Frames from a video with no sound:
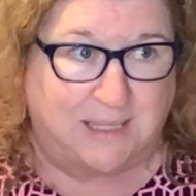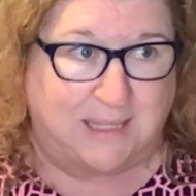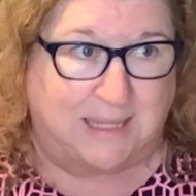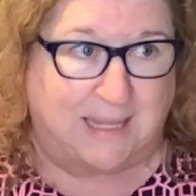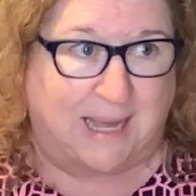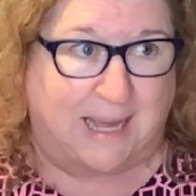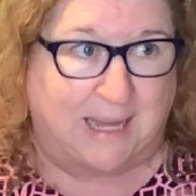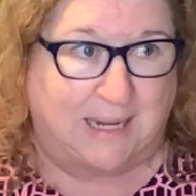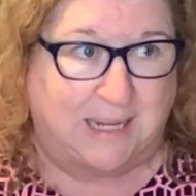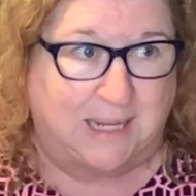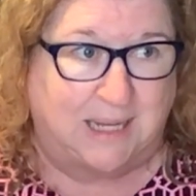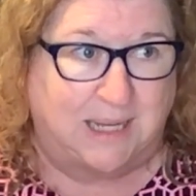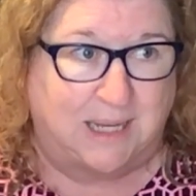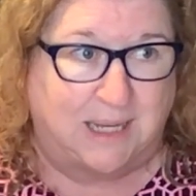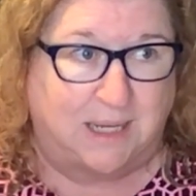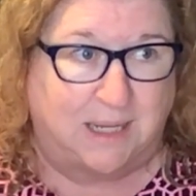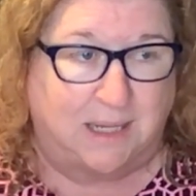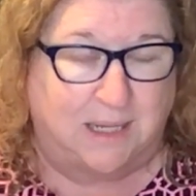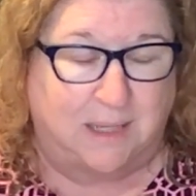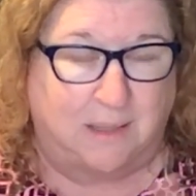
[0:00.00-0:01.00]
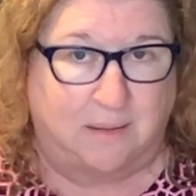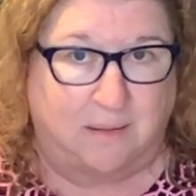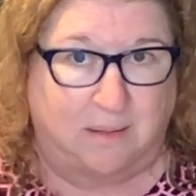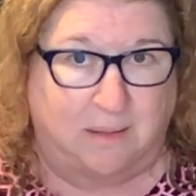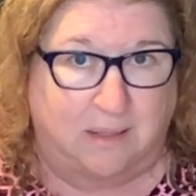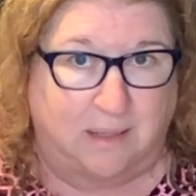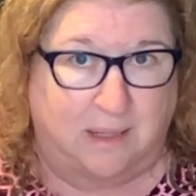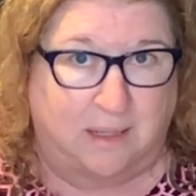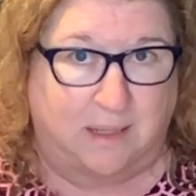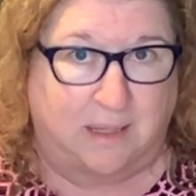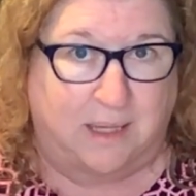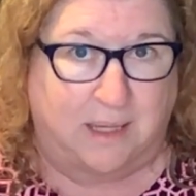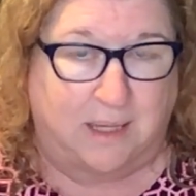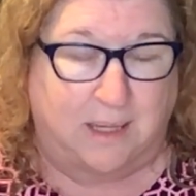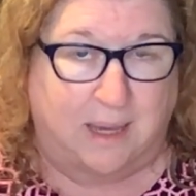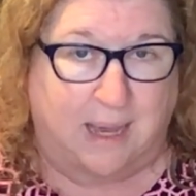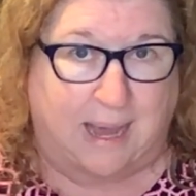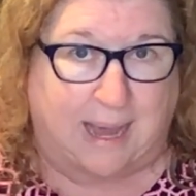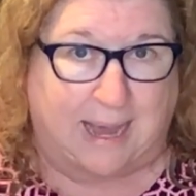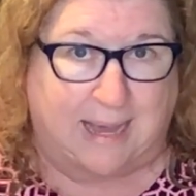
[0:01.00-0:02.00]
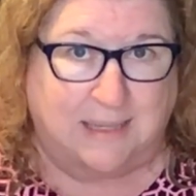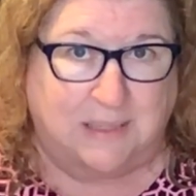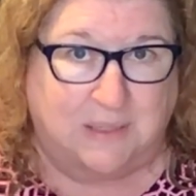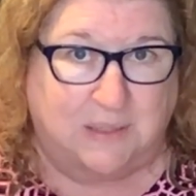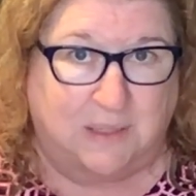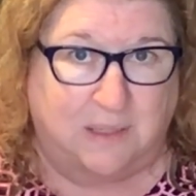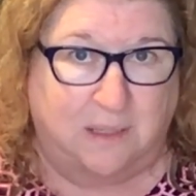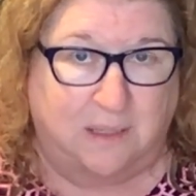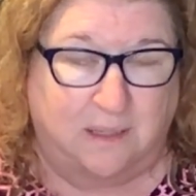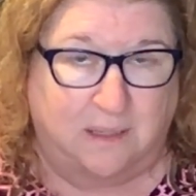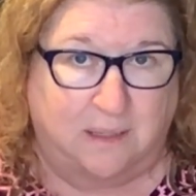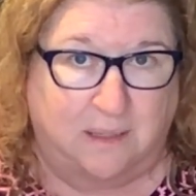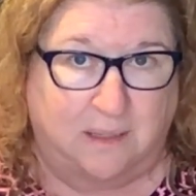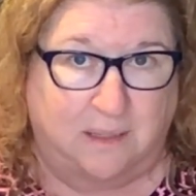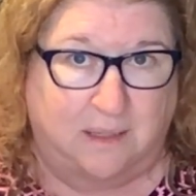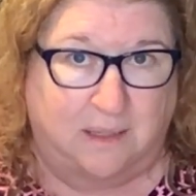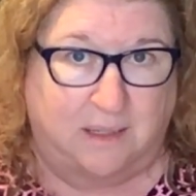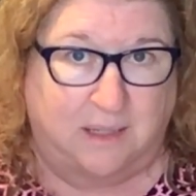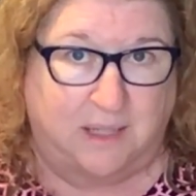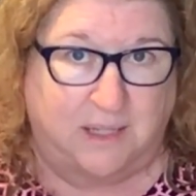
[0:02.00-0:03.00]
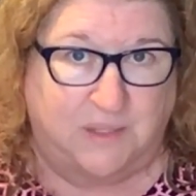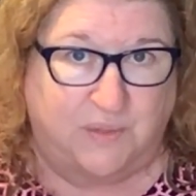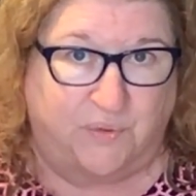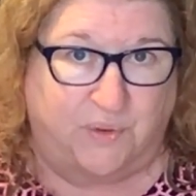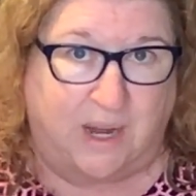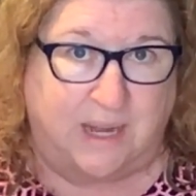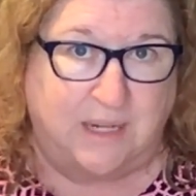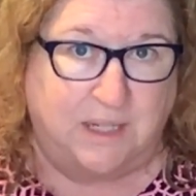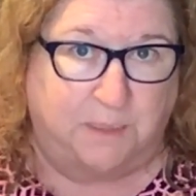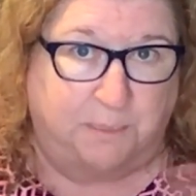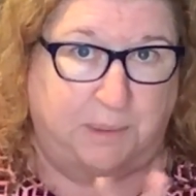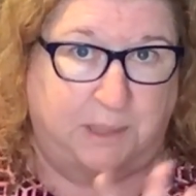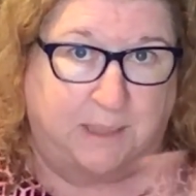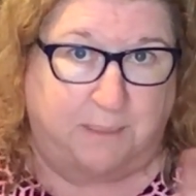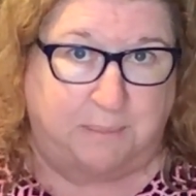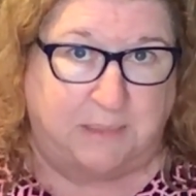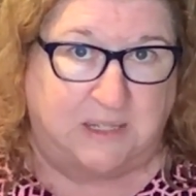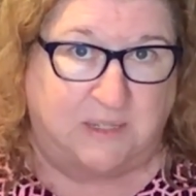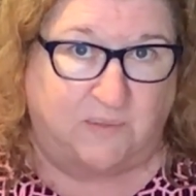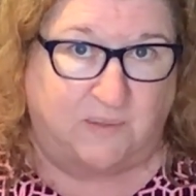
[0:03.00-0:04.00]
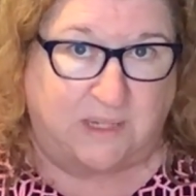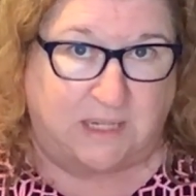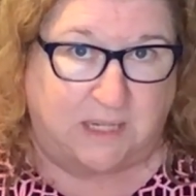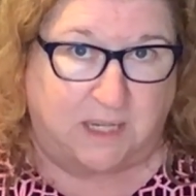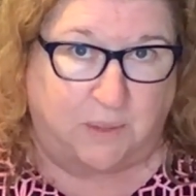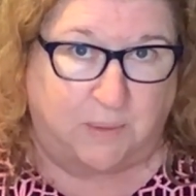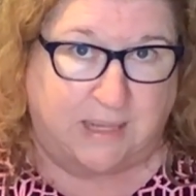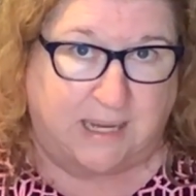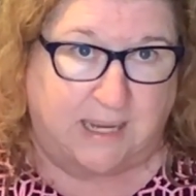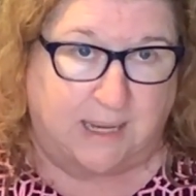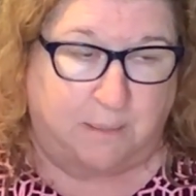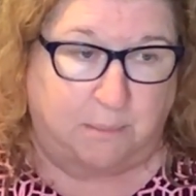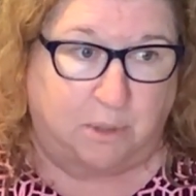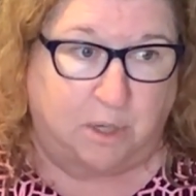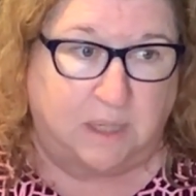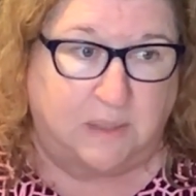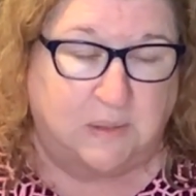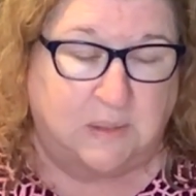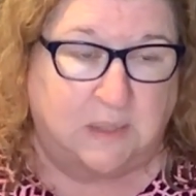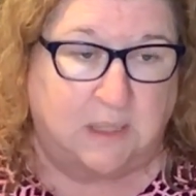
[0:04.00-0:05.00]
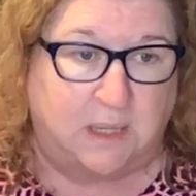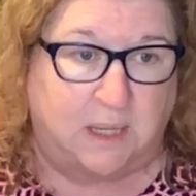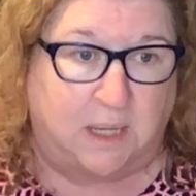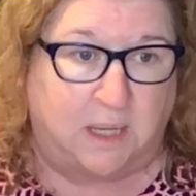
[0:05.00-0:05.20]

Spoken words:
of that, he asked his friend to put up these video cameras.